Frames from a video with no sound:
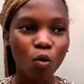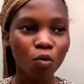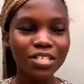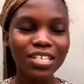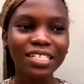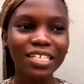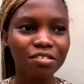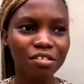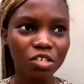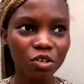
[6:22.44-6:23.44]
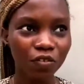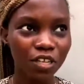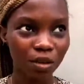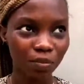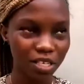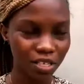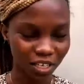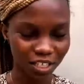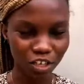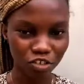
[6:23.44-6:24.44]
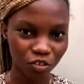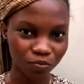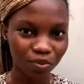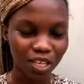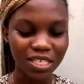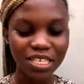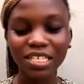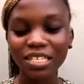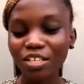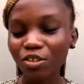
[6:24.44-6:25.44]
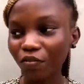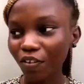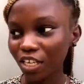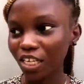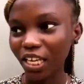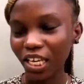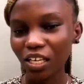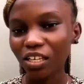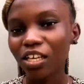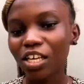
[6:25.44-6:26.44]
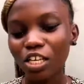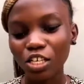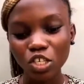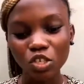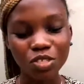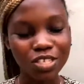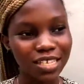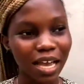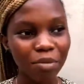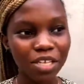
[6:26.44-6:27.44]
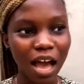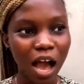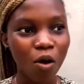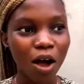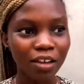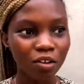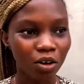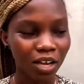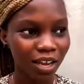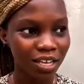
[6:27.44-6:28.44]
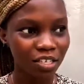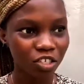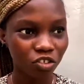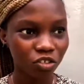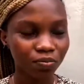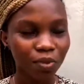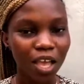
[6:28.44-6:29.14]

What are the intents of enterprise architecture? The intent of EA is to determine how an organization